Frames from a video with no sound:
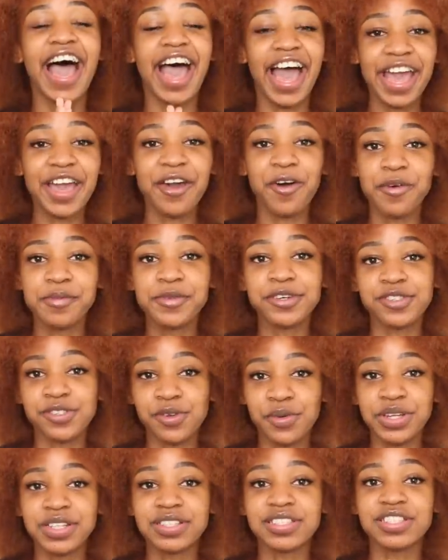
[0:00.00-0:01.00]
I
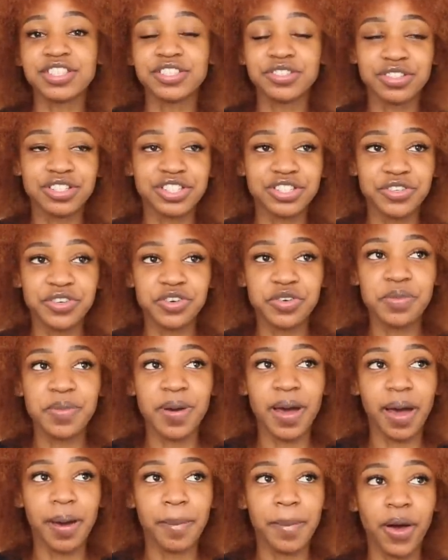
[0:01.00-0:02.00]
almost quit
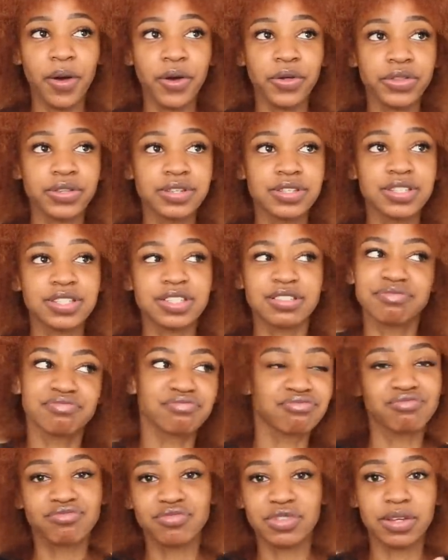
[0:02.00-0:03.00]
YouTube about
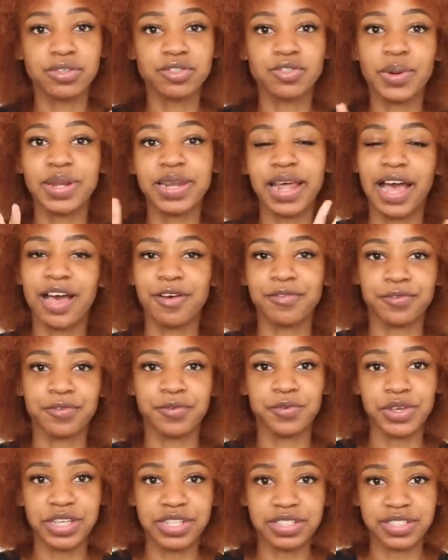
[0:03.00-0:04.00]
two and a
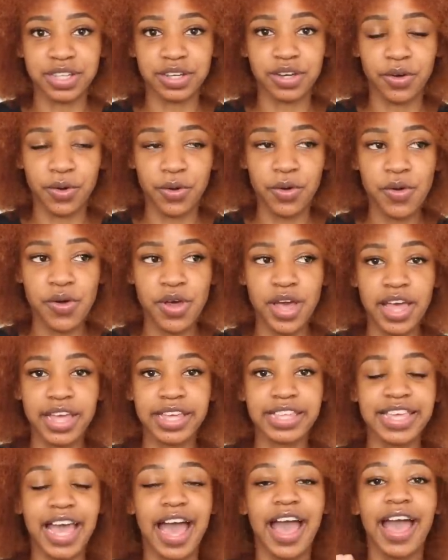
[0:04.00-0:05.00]
half weeks ago.
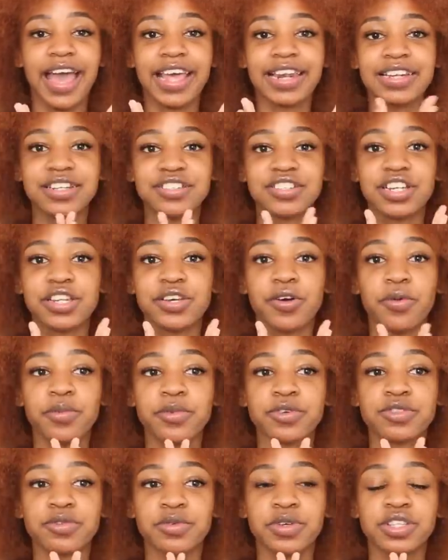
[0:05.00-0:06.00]
Yeah, I literally
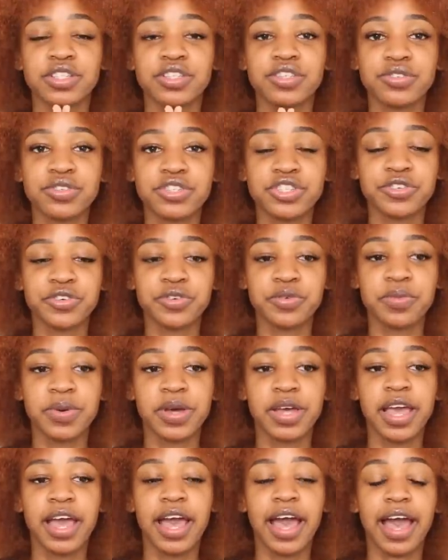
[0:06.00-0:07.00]
almost quit YouTube.
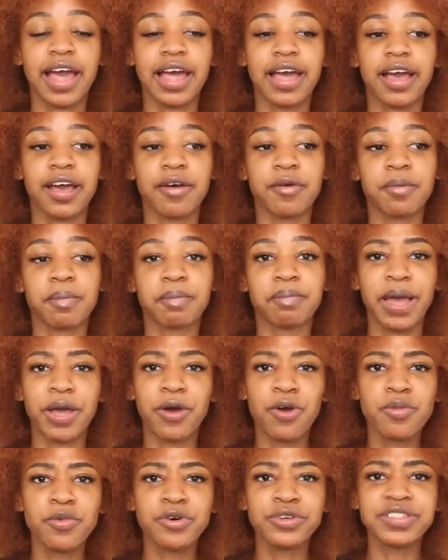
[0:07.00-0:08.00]
By
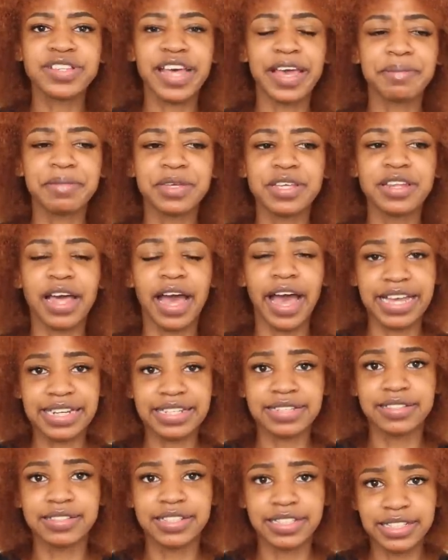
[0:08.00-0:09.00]
almost, I mean
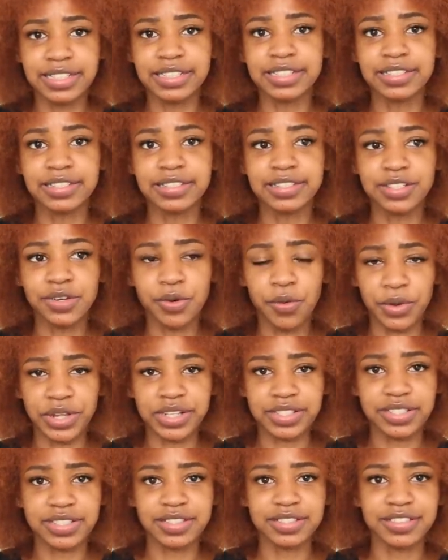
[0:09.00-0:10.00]
I did
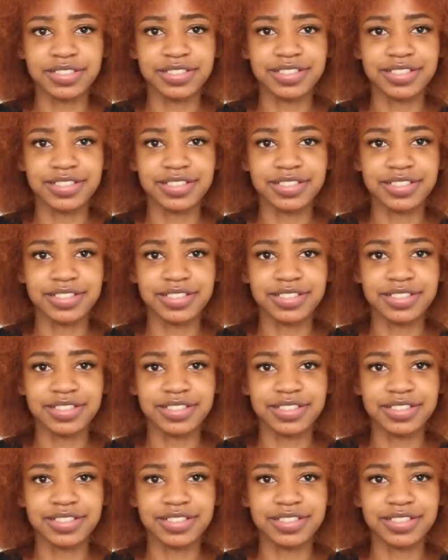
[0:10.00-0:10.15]
quit